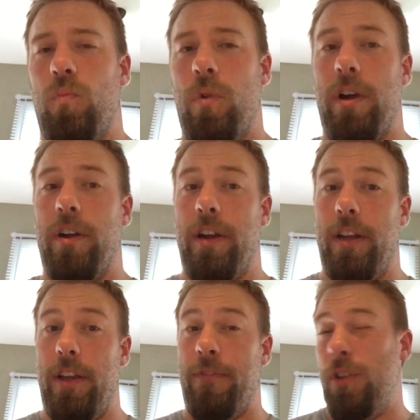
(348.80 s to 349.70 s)
Where
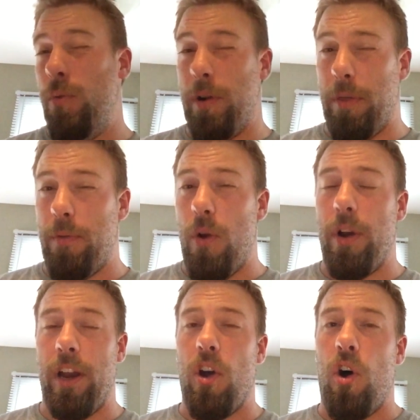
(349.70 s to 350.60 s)
if you were to throw
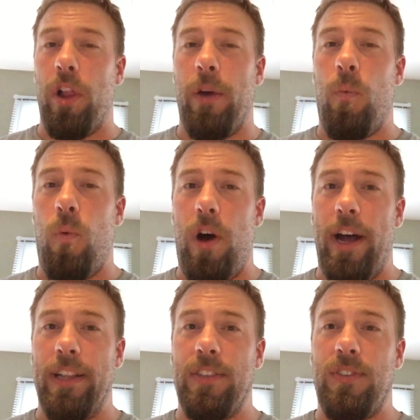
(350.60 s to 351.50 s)
it in all at
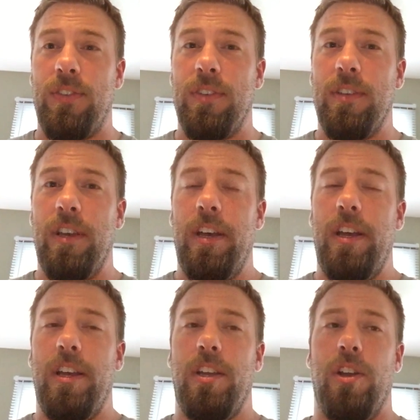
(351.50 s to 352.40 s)
once,
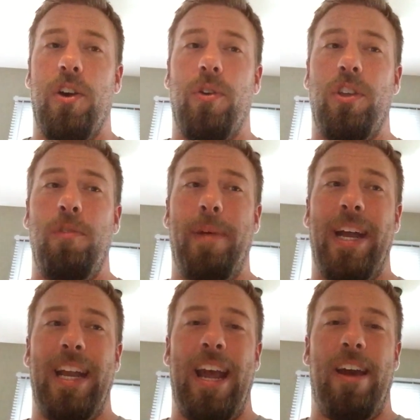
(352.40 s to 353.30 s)
you
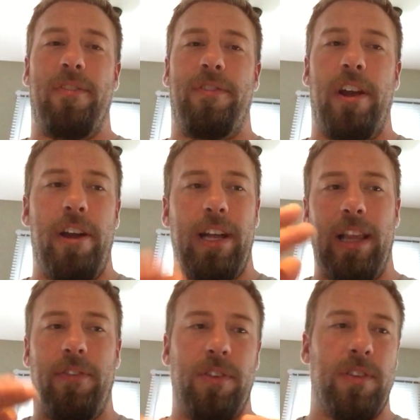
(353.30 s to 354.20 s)
might have varying
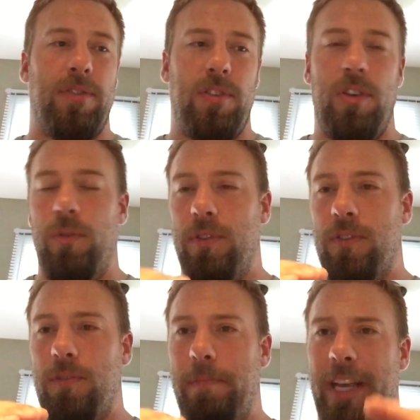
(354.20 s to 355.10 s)
levels of
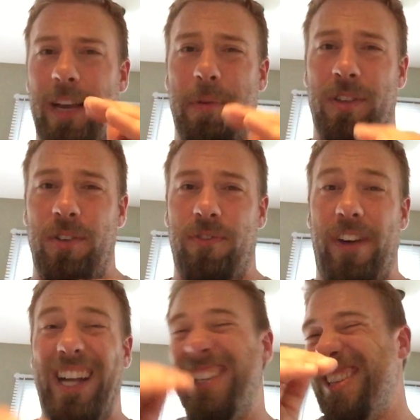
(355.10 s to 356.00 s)
students being able to
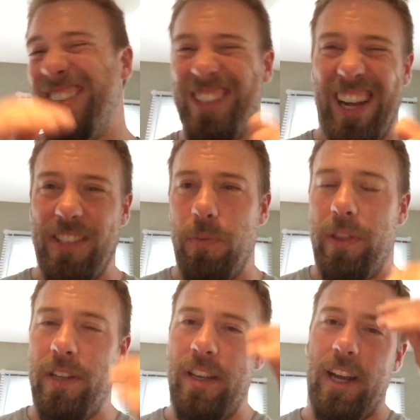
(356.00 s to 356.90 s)
find success
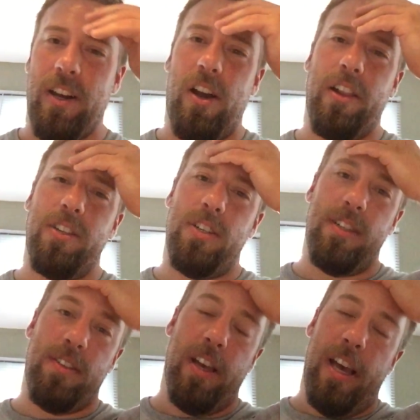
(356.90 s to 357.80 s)
with the
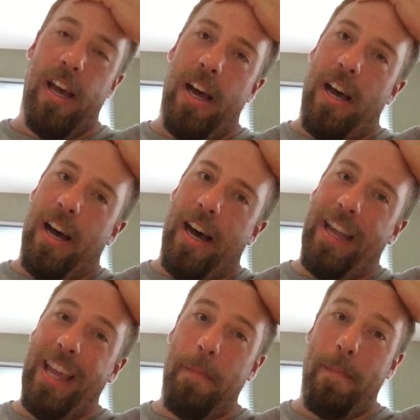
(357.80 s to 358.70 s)
technologies.
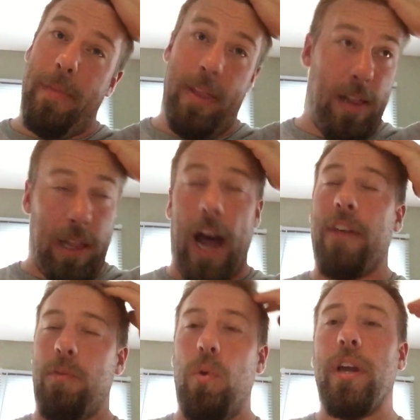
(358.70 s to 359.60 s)
And a lot
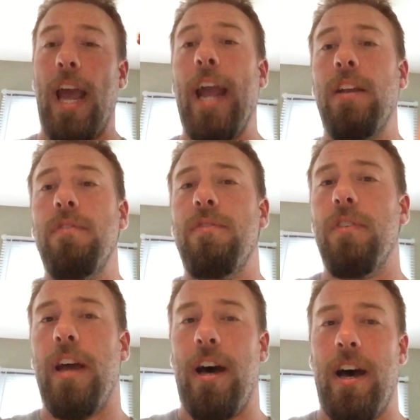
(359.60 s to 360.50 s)
of them will gain,
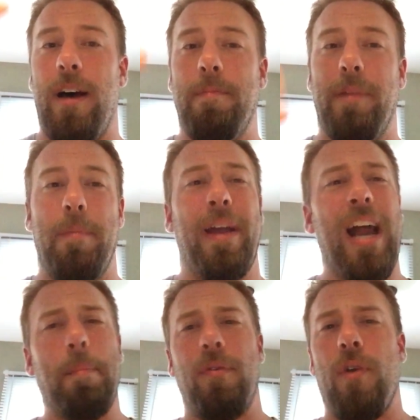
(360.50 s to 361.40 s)
but it may
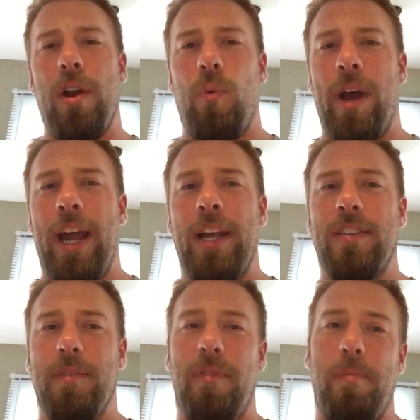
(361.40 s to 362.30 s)
not be right away.
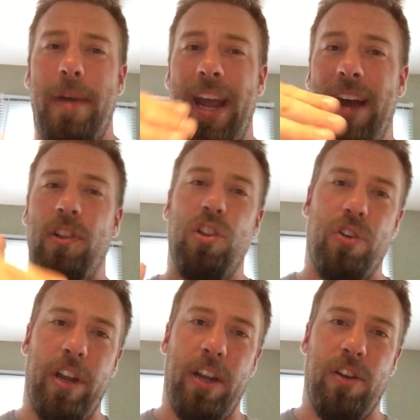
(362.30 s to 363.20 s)
Some of them may a
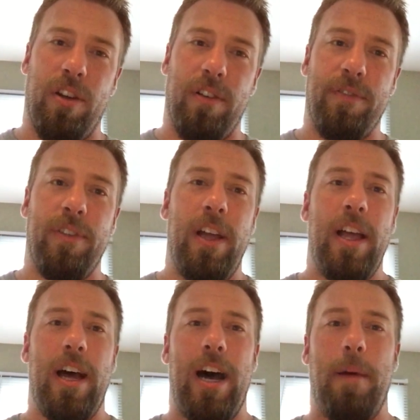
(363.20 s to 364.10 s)
learning curve,
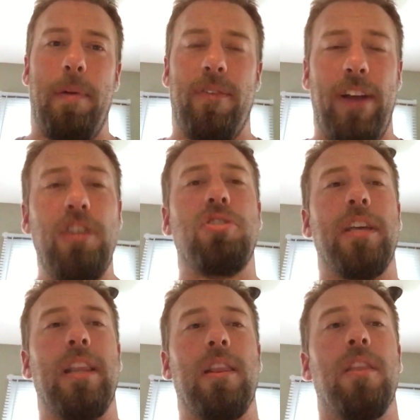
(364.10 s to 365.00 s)
but
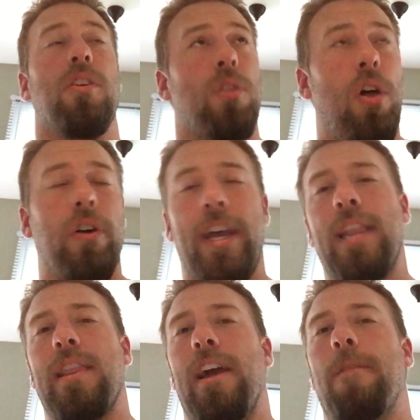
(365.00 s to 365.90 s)
eventually they'll all
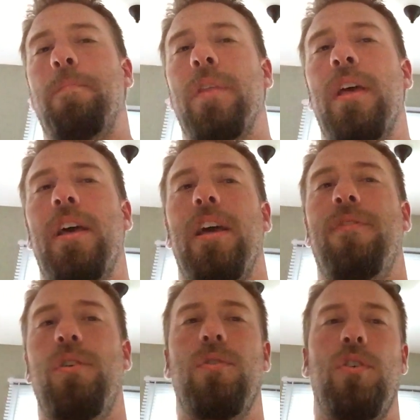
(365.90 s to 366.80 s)
get there.
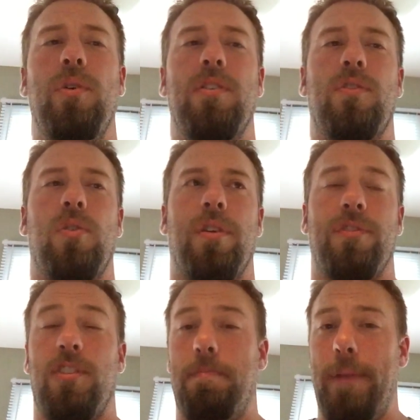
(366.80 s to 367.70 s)
If you do it sort of
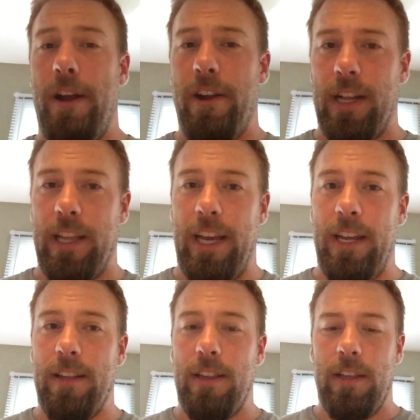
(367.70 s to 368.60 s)

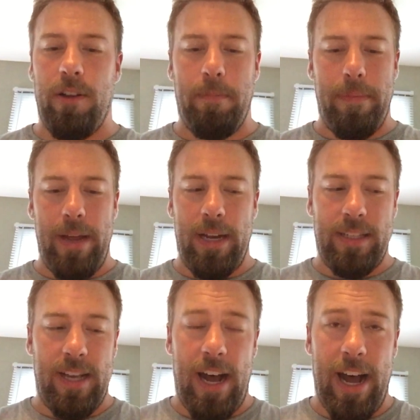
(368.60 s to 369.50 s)
sparingly, little at a
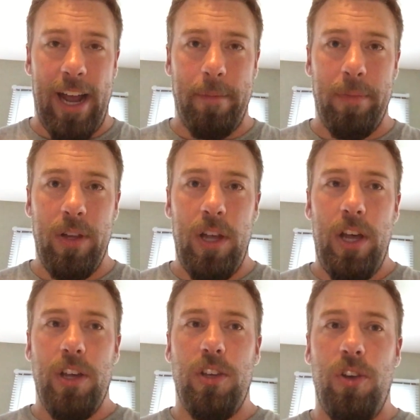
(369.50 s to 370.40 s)
time,
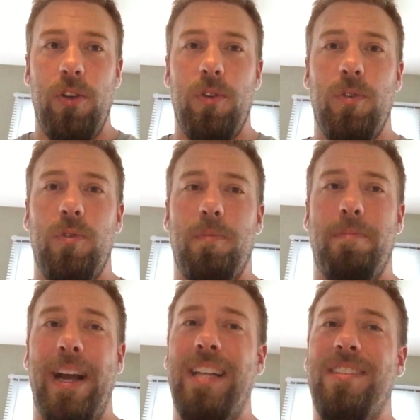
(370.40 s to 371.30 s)
you
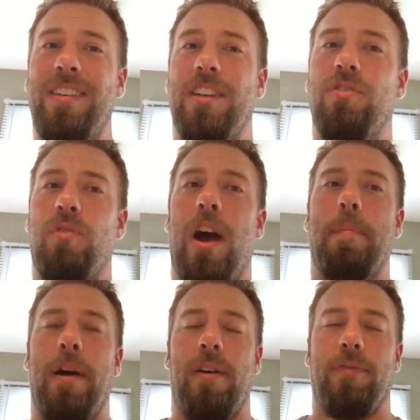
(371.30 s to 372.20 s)
might see a
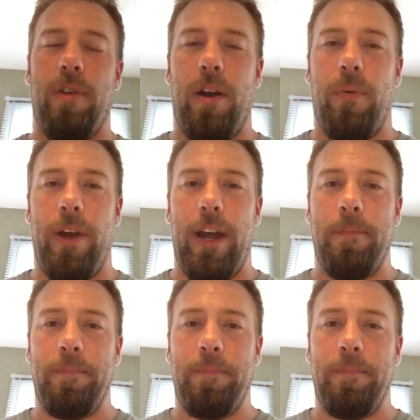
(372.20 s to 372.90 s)
drop-off right away,